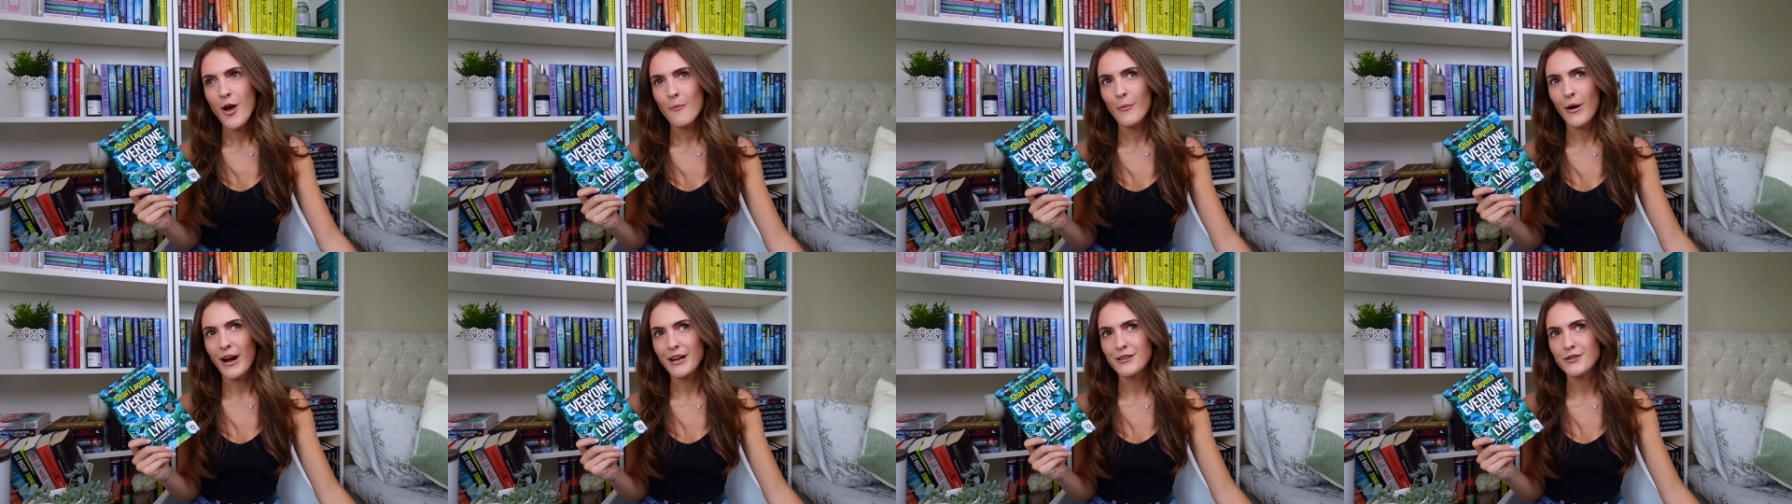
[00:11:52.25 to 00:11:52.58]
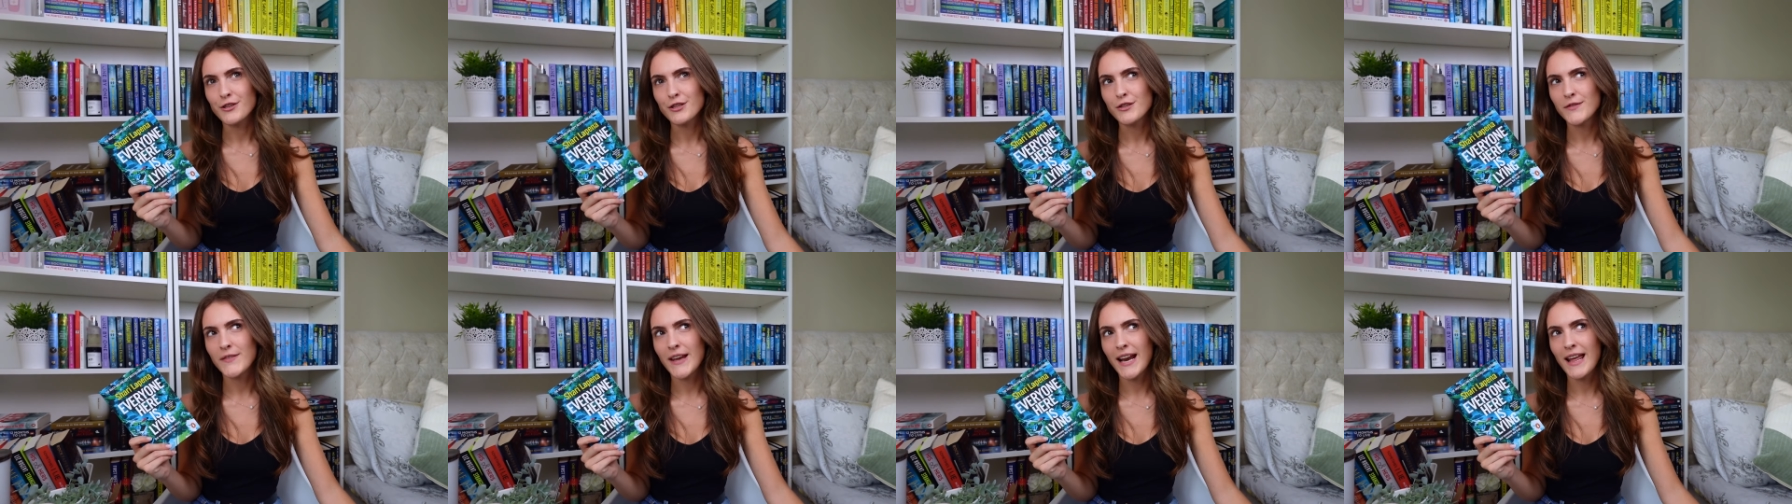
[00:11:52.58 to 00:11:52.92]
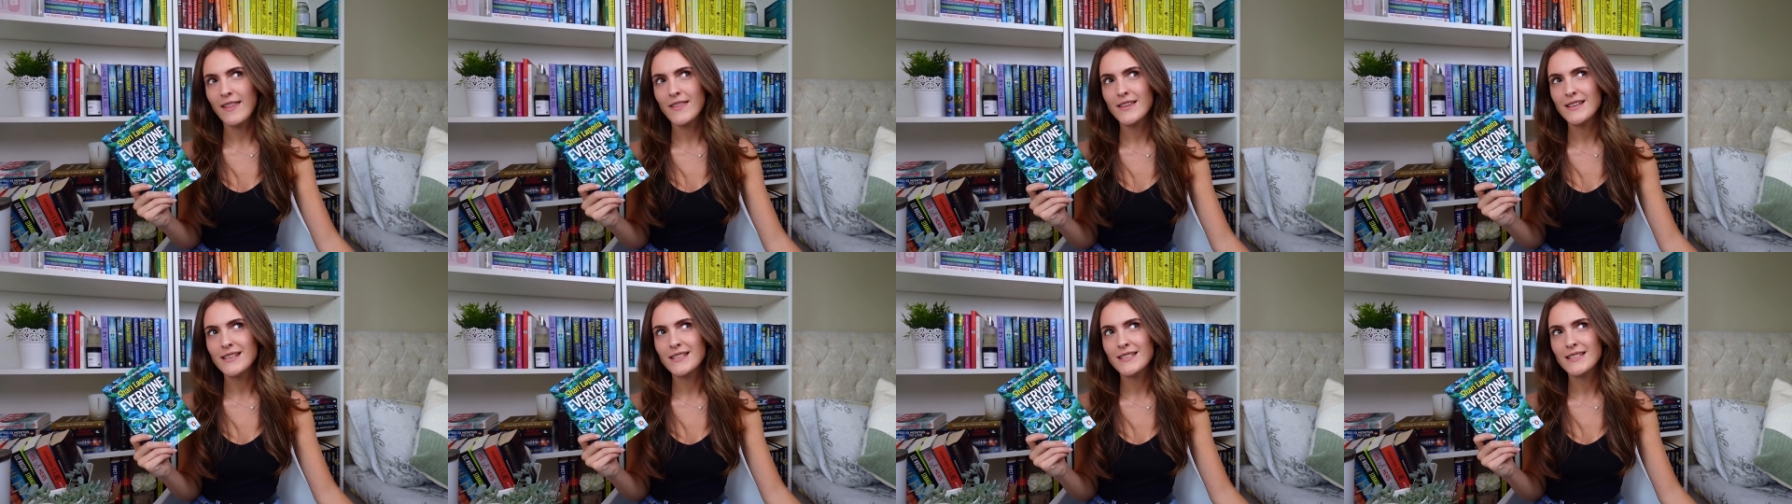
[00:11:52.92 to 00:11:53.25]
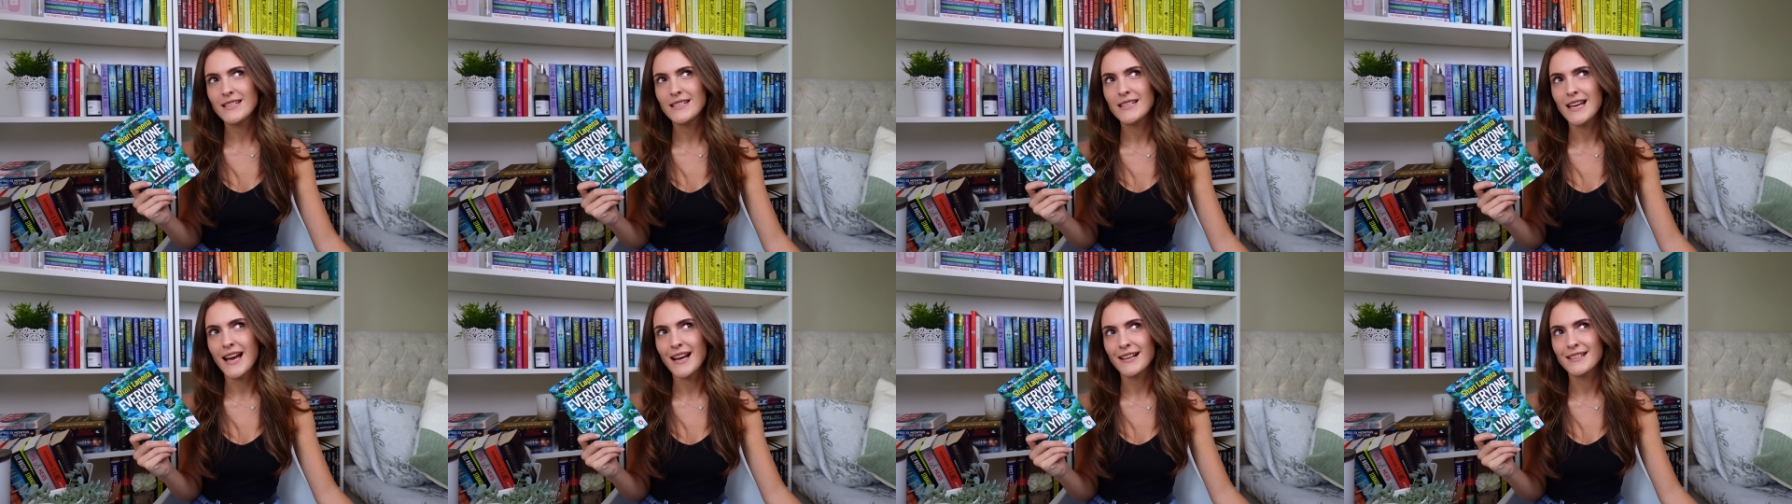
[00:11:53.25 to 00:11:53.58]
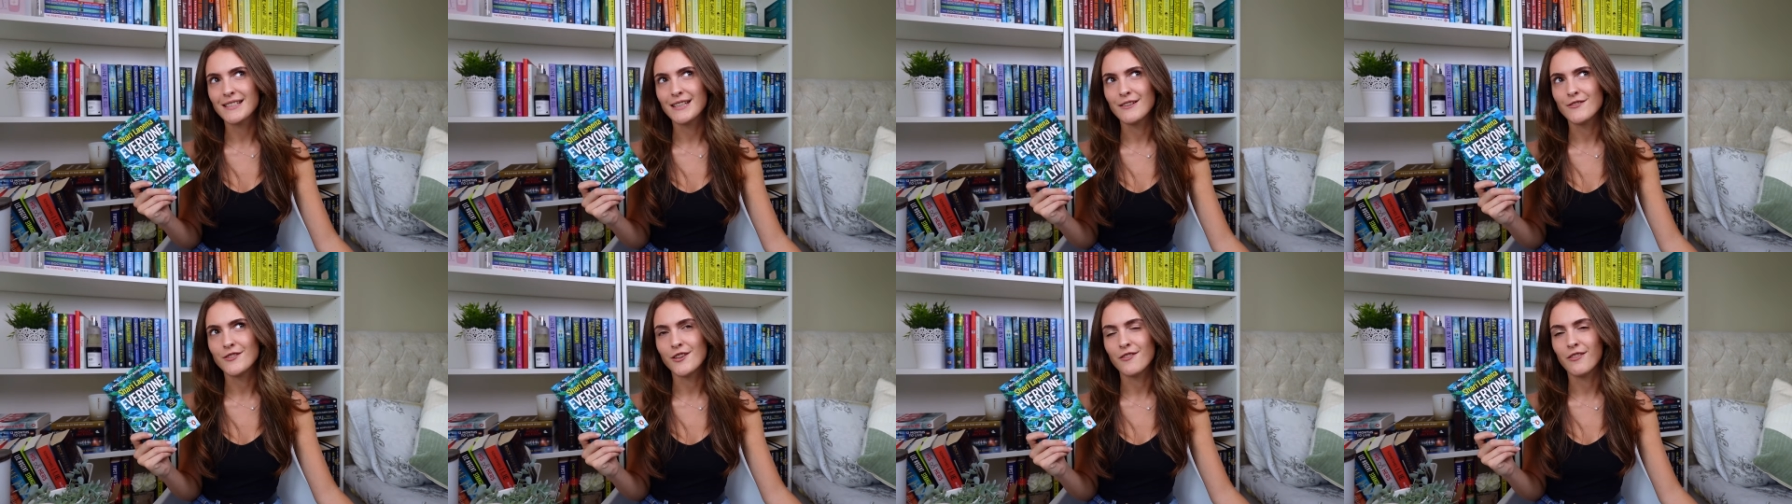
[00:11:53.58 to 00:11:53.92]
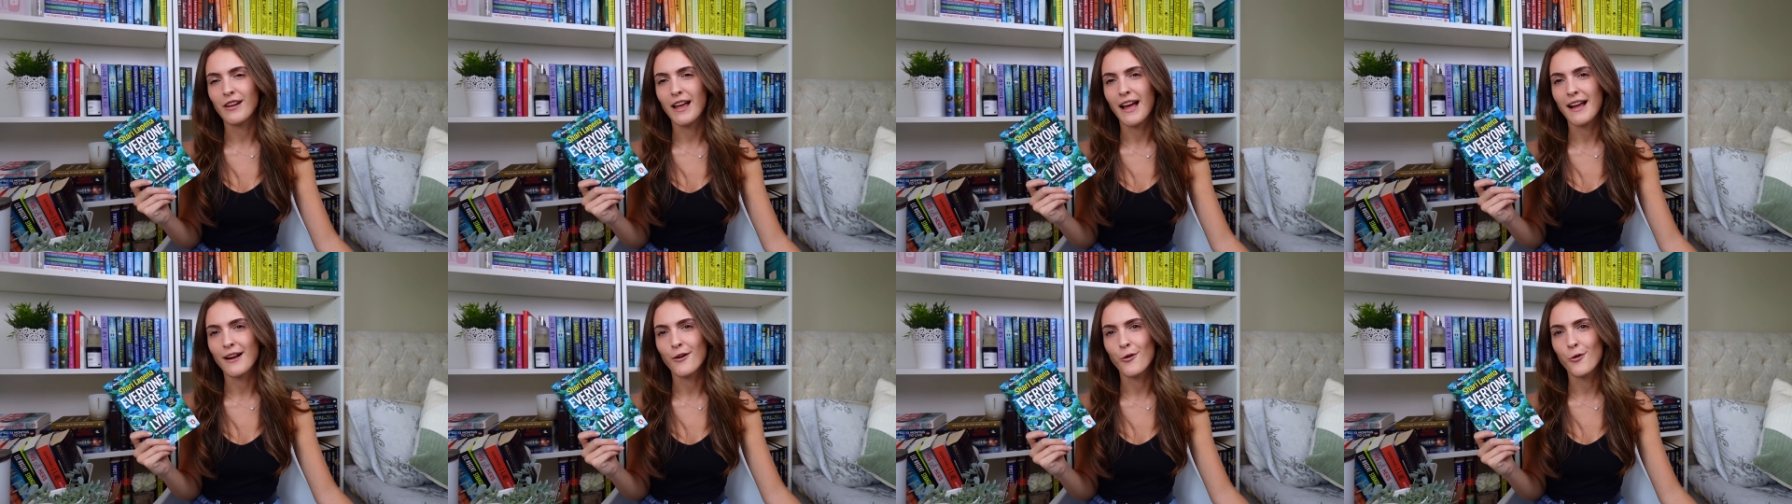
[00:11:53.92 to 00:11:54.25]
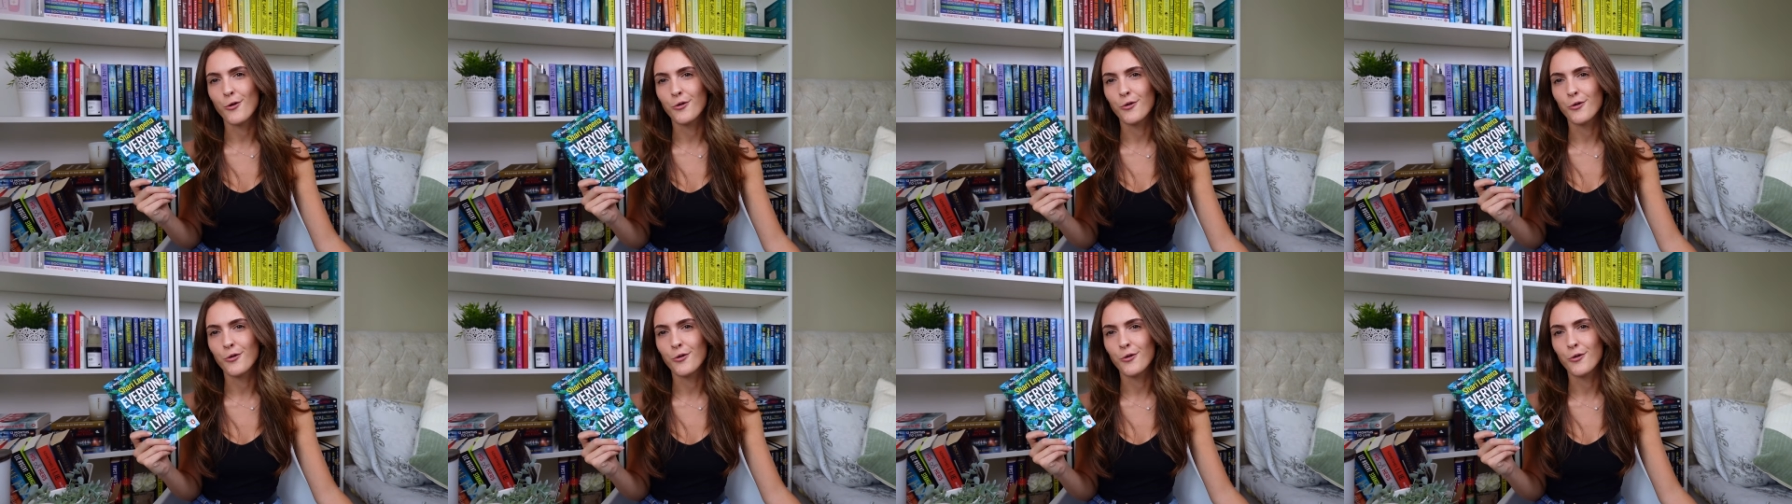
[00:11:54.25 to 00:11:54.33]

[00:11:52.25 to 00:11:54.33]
but I just feel like these detectives have like